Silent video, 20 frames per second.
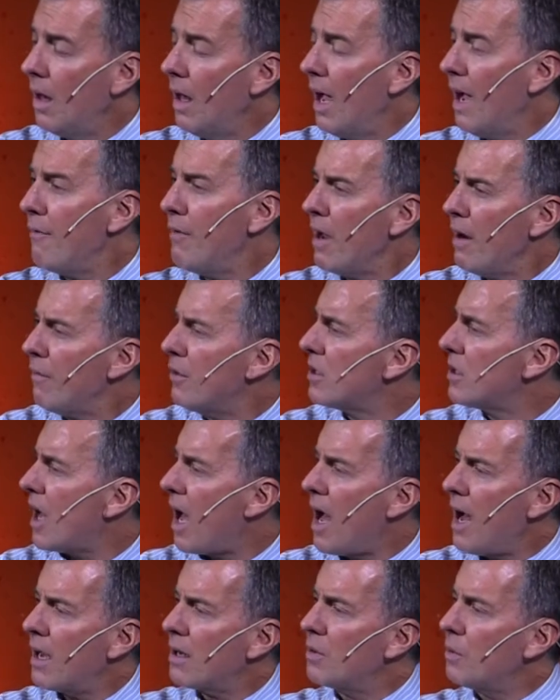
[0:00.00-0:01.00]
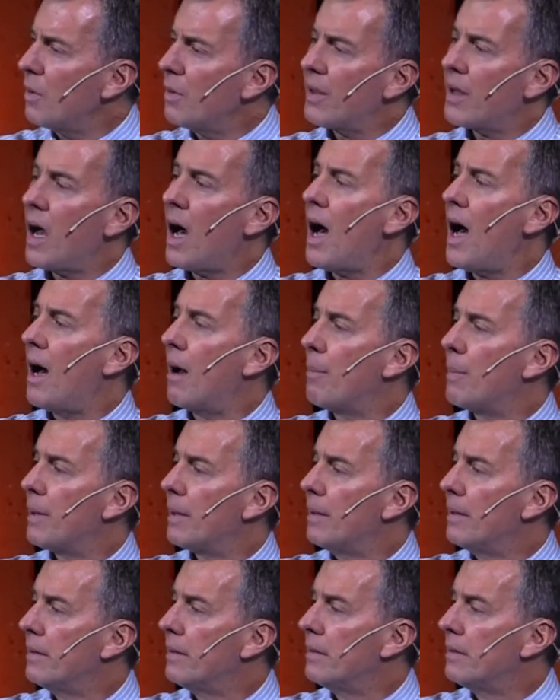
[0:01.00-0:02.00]
Have you ever talked with a
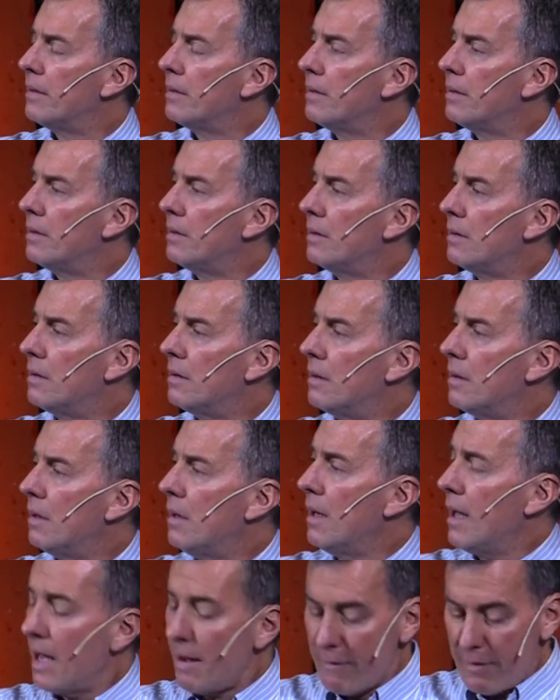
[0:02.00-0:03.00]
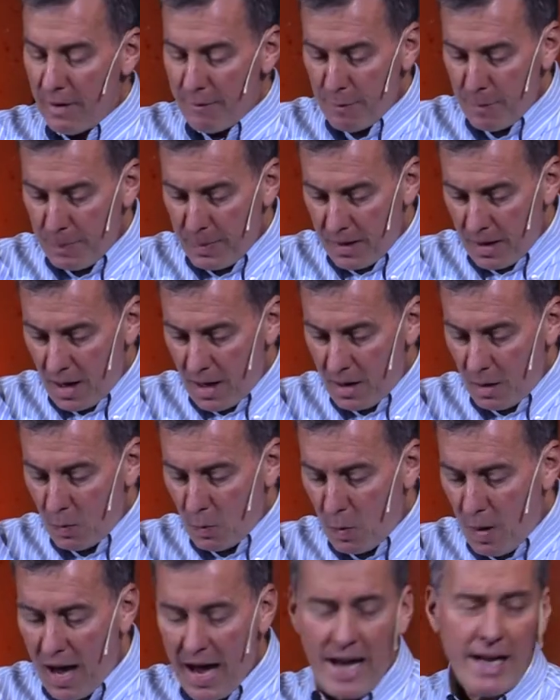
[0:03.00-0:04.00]
cop? Have you ever been on a
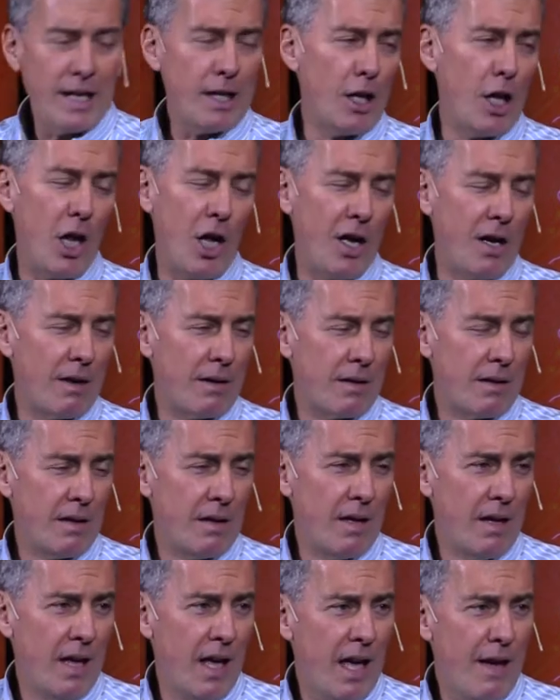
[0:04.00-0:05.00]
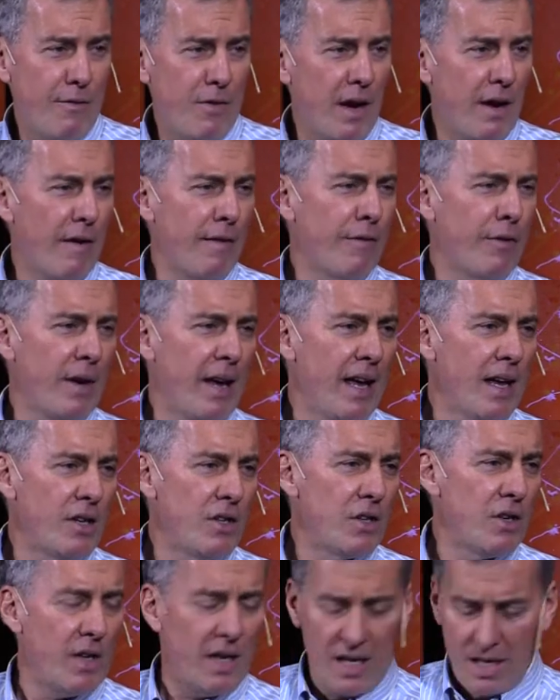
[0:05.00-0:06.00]
ride-along? Have you ever
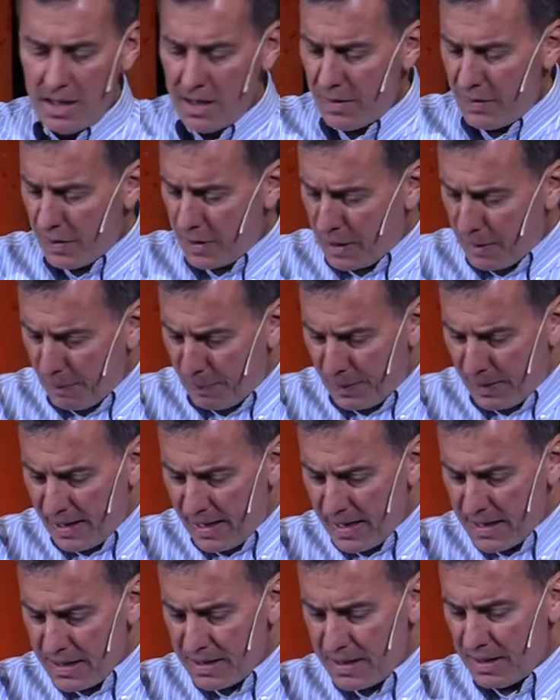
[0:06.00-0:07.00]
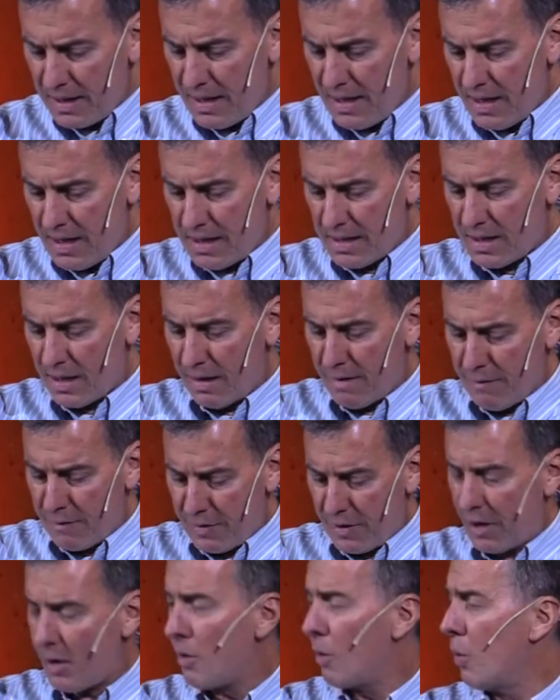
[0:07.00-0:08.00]
entered into the complexities of
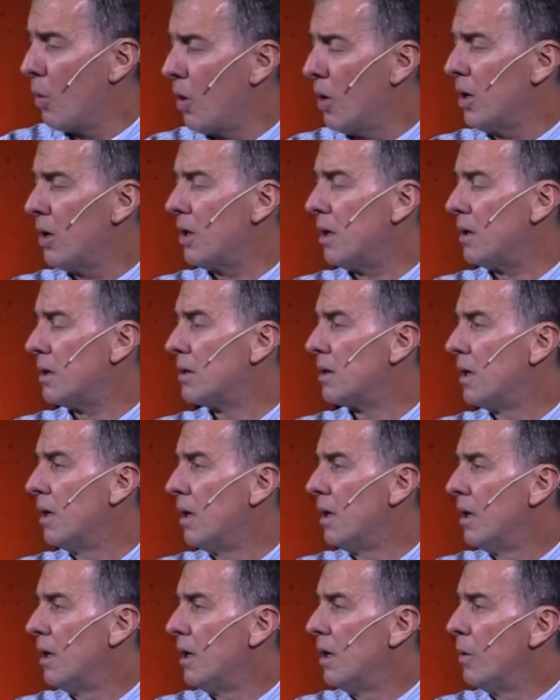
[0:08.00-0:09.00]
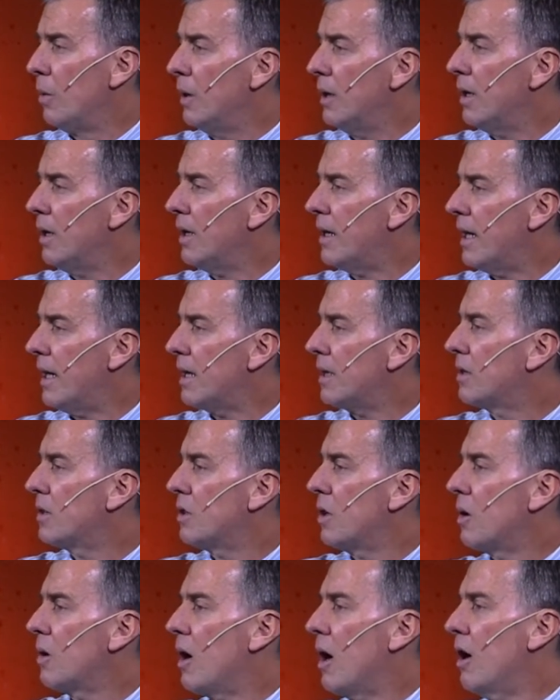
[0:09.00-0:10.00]
their world? We look at
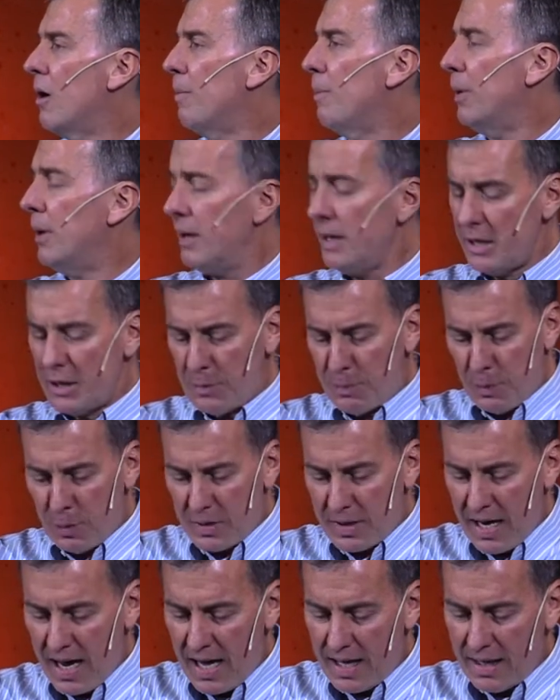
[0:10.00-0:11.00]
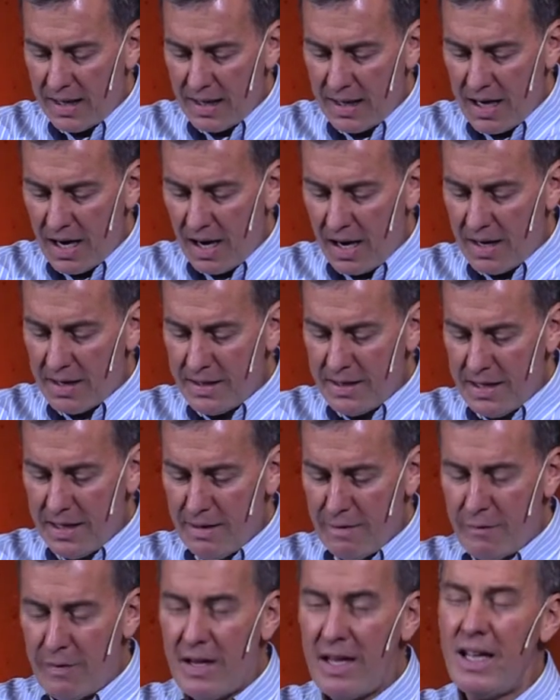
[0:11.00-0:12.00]
so-called police brutality on
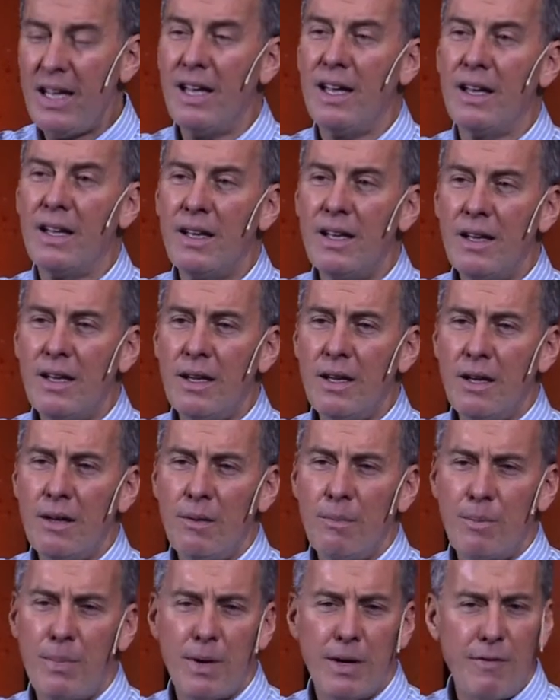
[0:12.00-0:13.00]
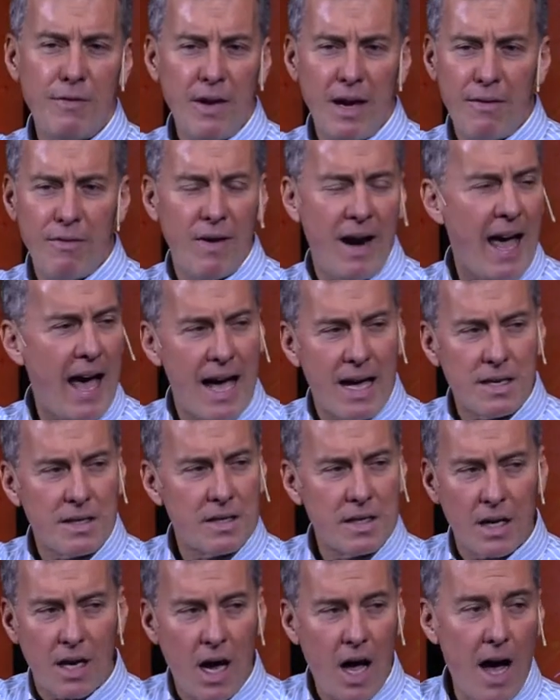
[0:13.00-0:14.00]
TV, But have you ever
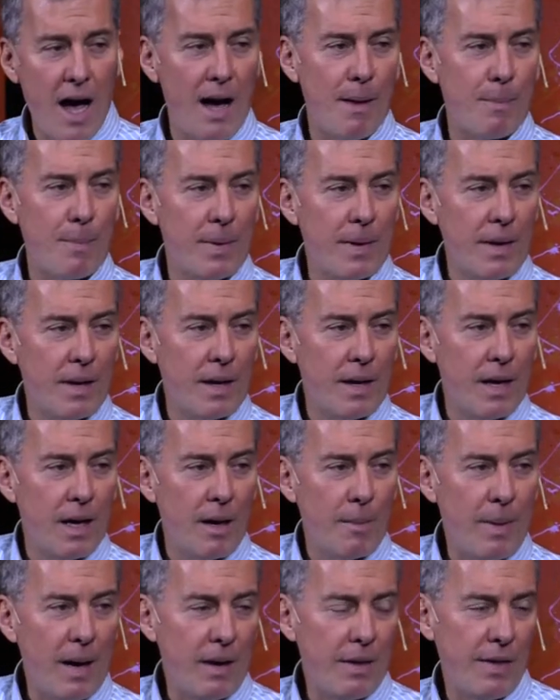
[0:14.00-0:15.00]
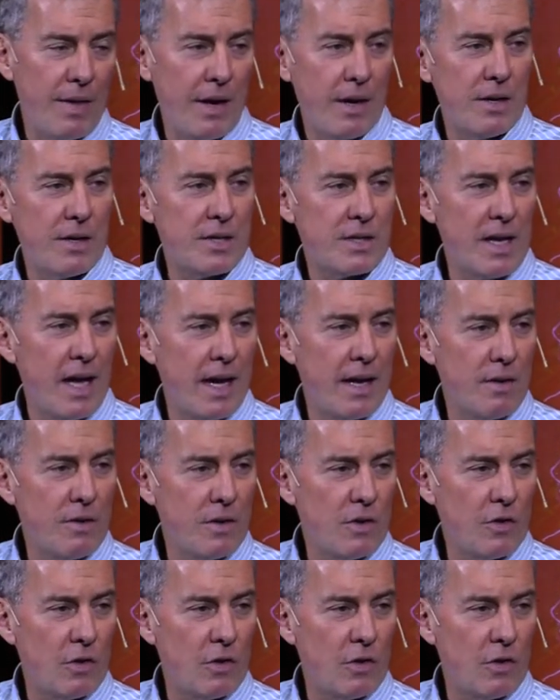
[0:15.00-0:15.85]
asked a cop about their side of the